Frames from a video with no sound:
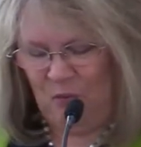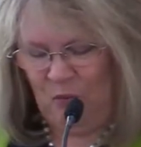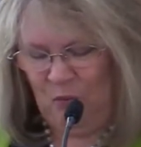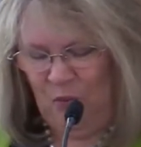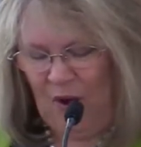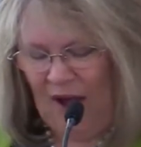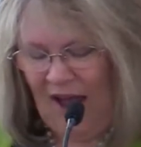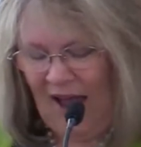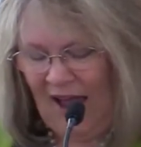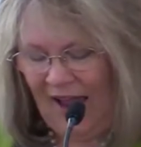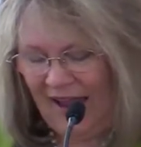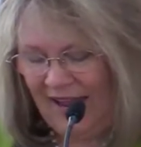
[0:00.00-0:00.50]

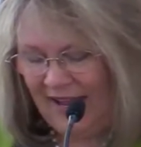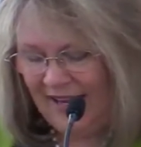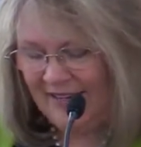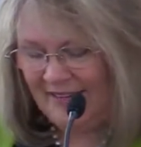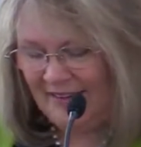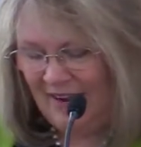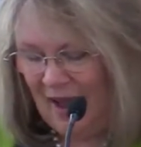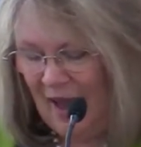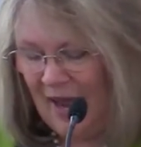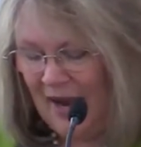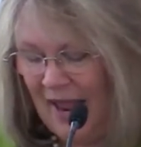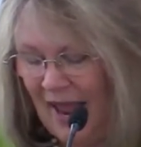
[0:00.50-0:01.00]
I had
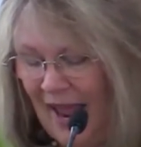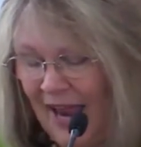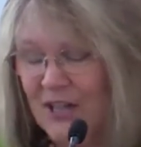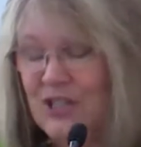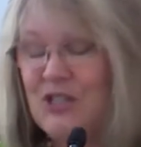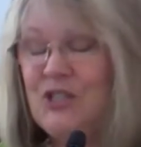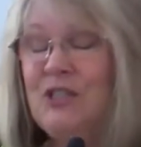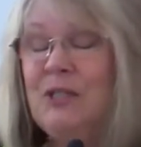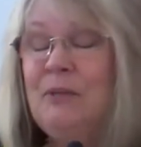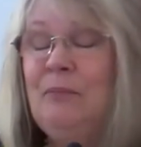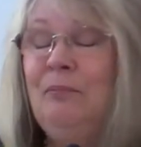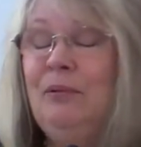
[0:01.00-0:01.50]
not
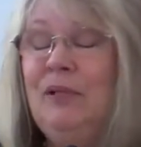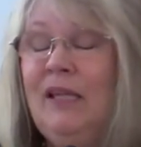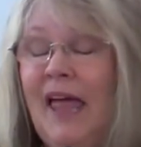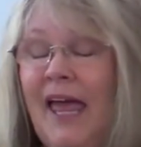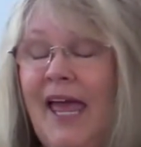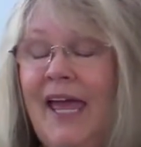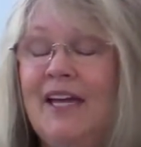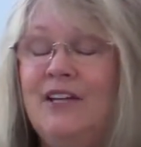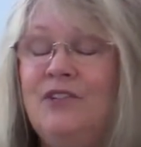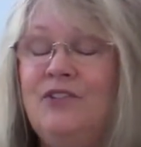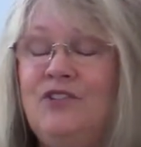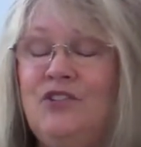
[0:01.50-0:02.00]
actually
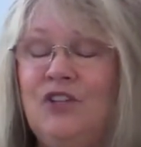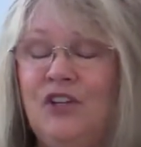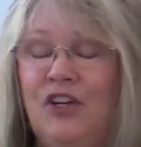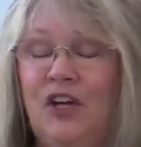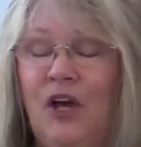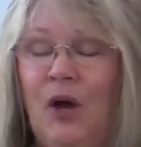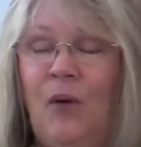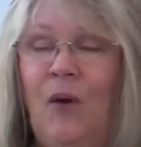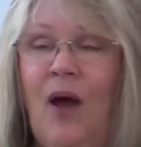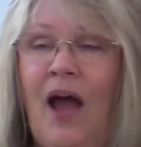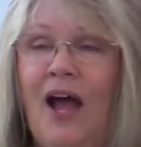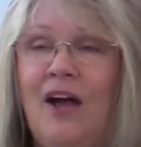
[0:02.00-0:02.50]
planned to
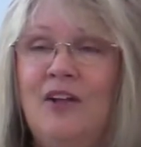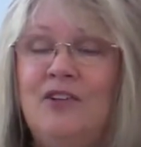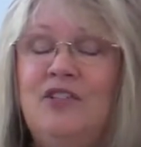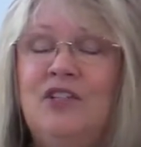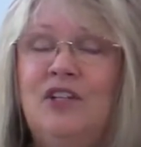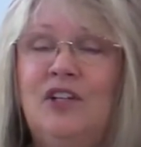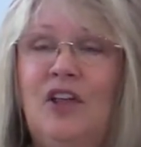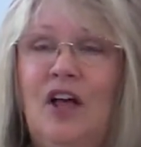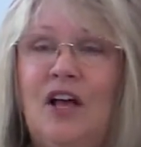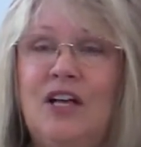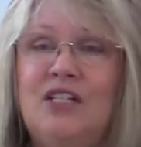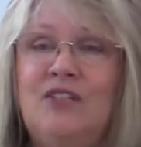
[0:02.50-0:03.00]
go out
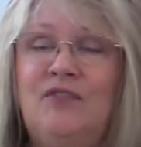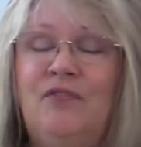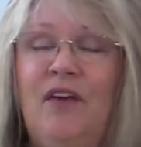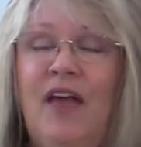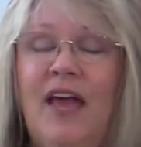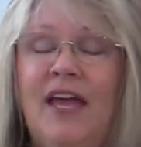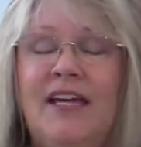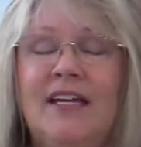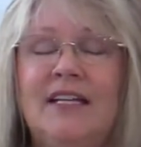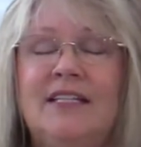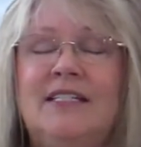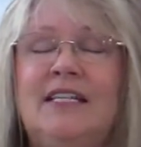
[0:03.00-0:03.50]
to Las
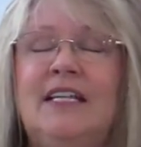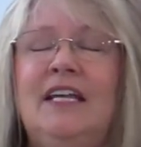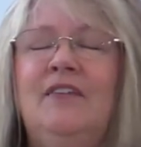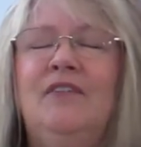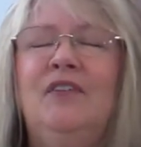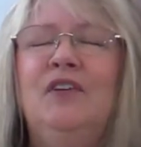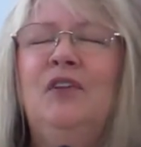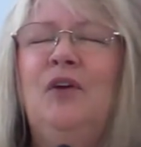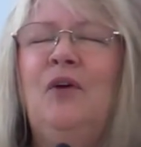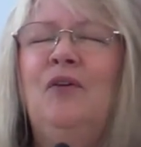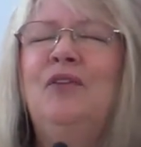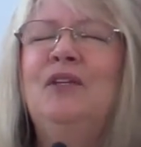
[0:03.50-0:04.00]
Vegas,
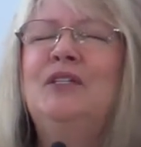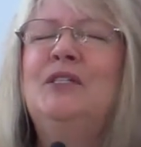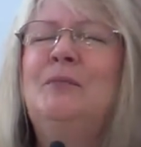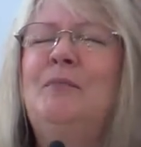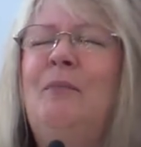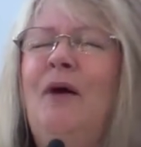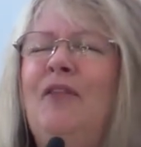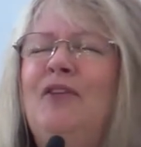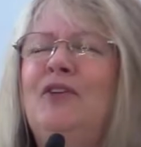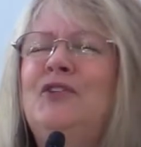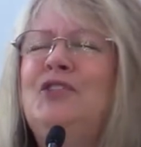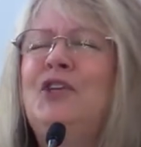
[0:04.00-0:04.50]
even though this
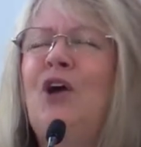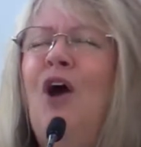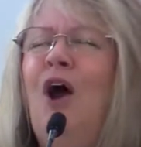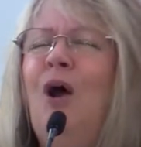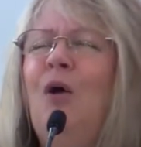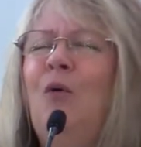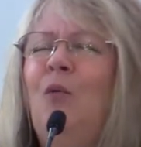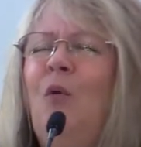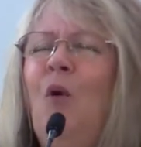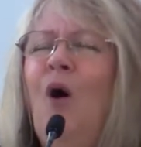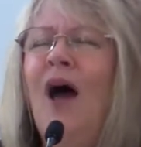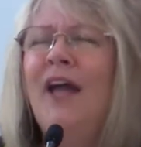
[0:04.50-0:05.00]
mother's
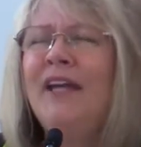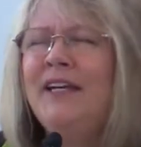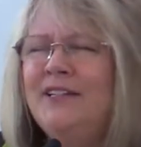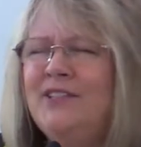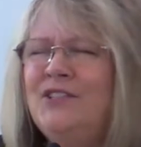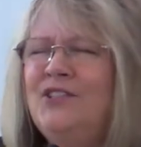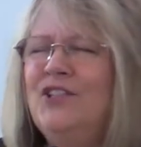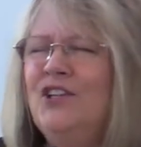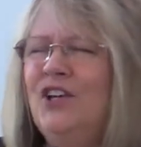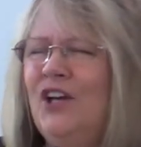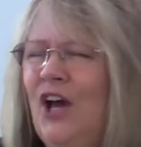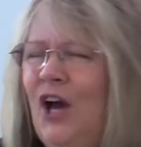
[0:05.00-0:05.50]
heart
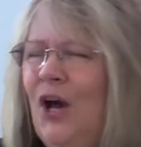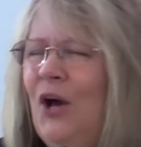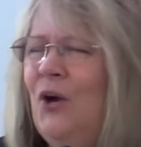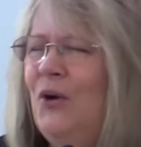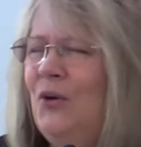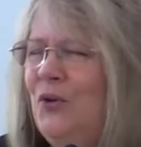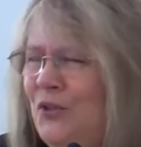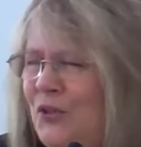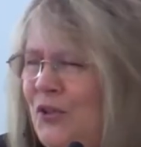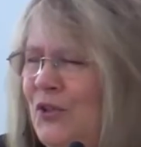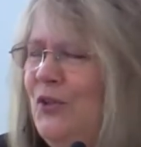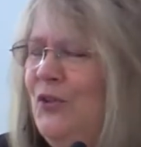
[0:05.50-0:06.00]
wanted to
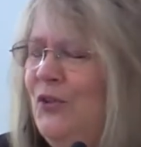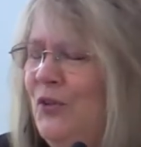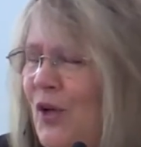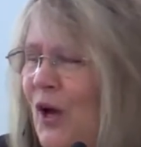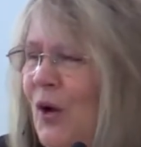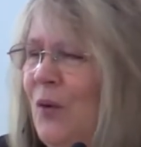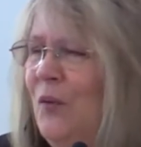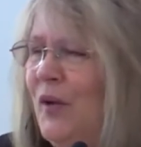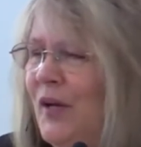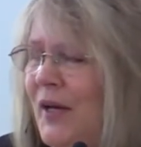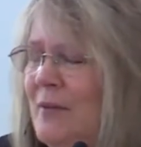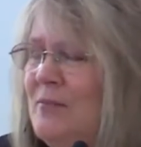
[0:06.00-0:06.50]
go. Do you
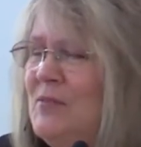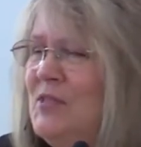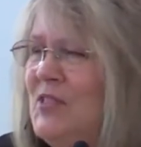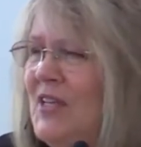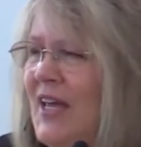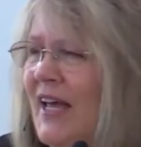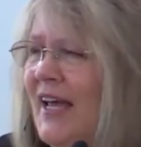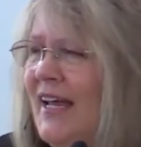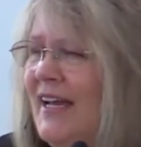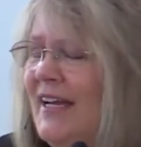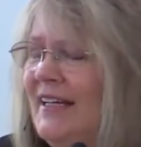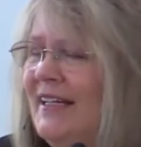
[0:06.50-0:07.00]
know what I'm
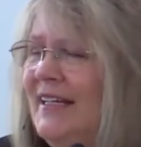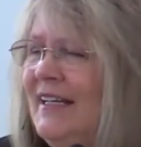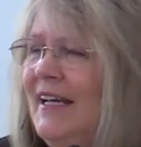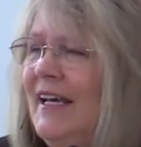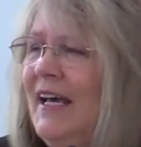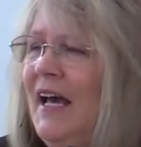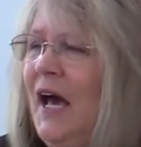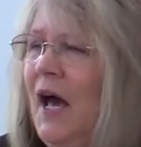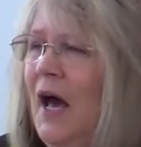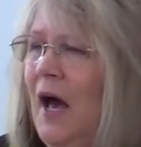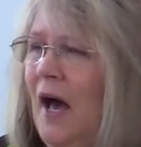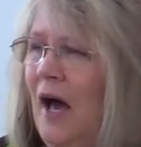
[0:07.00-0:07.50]
saying?
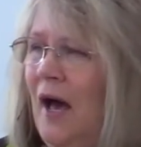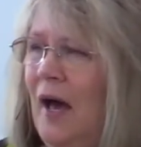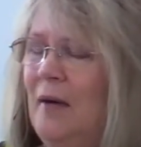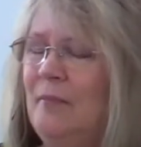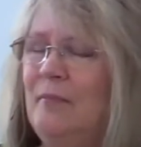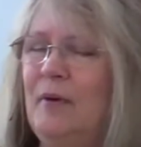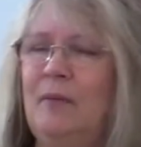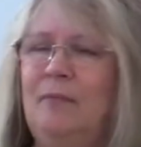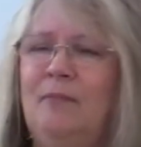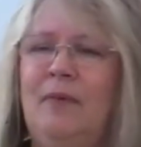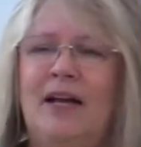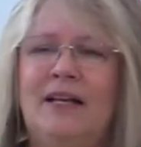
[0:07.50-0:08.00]
Uh,
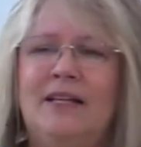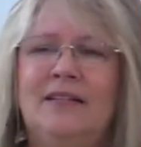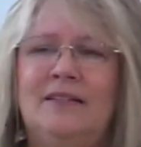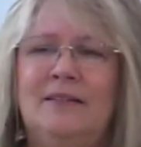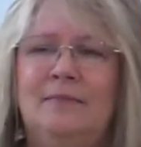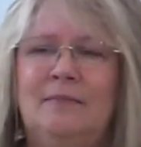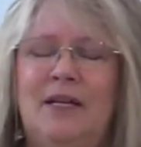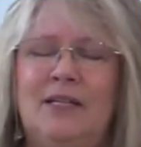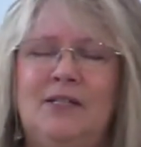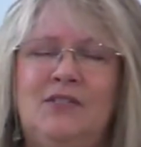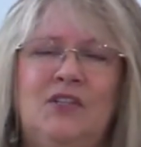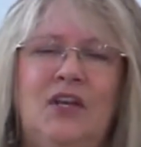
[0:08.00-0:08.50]
but my,
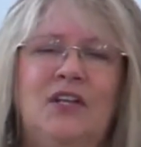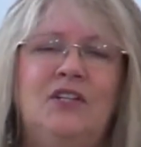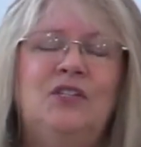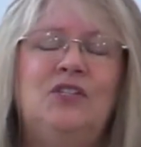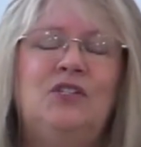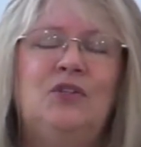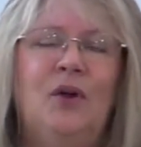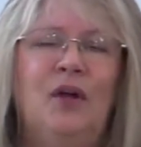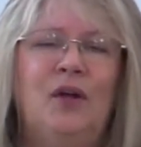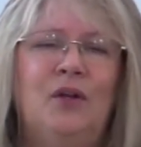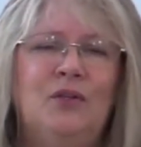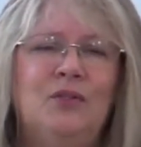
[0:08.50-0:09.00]
my son
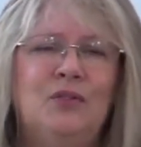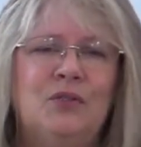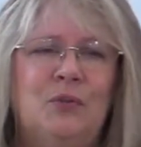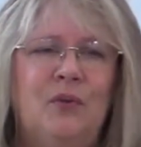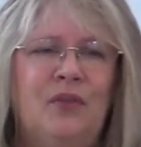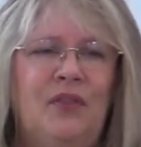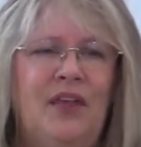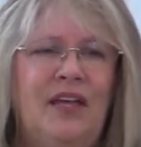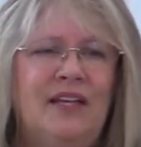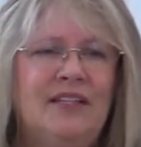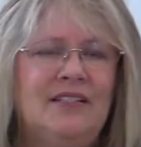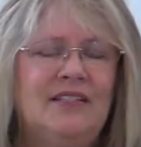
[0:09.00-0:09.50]
struggles
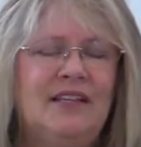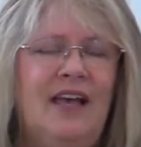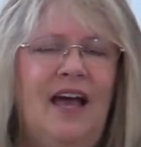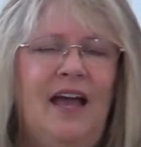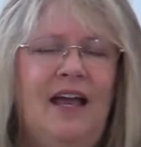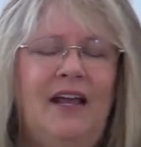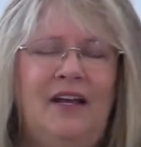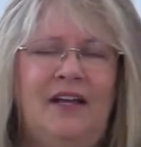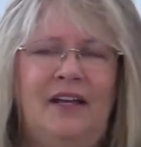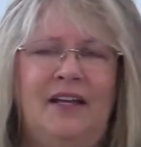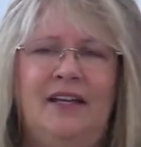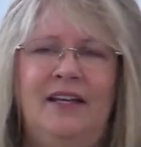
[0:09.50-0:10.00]
with
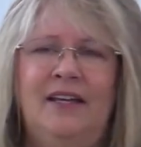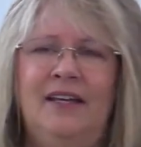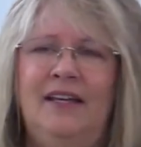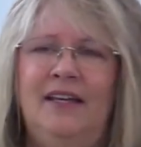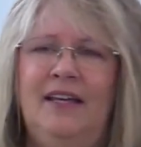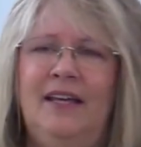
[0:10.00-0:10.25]
anxiety.